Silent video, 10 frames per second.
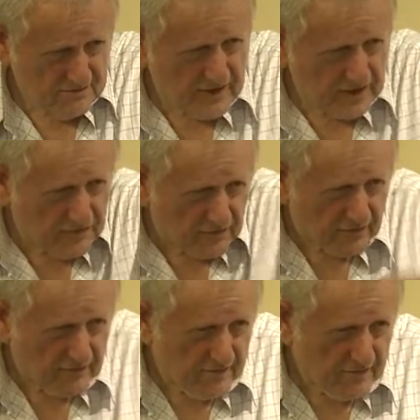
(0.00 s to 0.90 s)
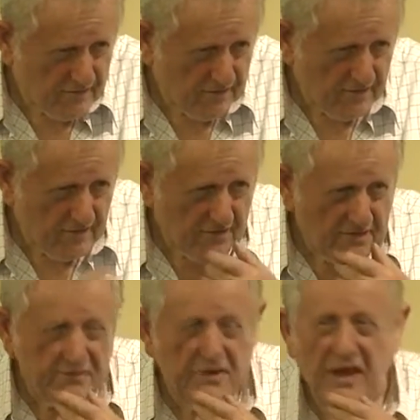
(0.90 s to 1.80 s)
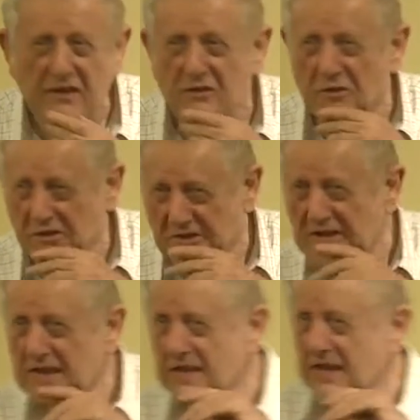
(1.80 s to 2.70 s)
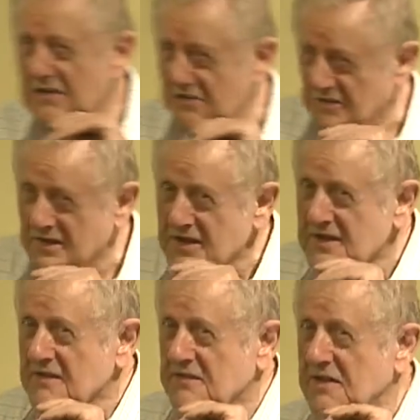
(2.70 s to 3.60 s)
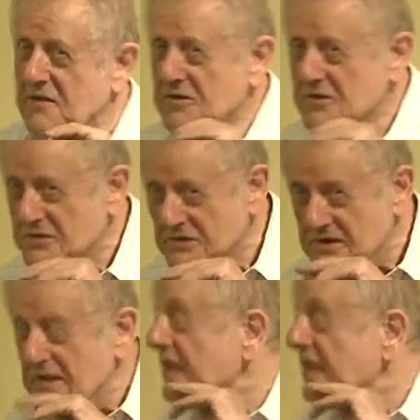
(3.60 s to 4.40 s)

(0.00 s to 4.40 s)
Daniel. Daniel. Daniel. Yeah, Daniel. Very good.